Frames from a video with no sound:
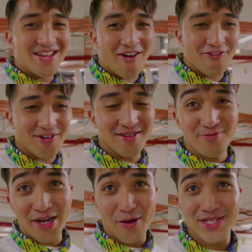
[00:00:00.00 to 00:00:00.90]
He offered
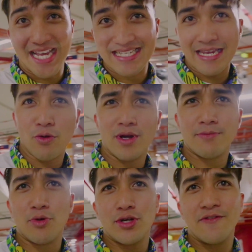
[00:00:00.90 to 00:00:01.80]
when I was asking what
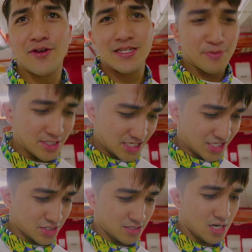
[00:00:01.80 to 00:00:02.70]
mode of
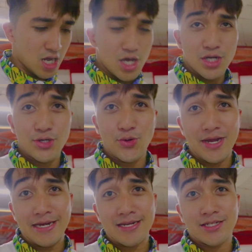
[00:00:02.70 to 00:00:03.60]
transportation do
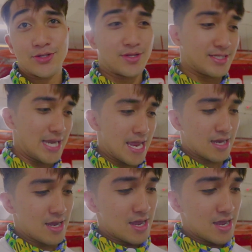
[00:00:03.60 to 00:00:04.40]
I need to take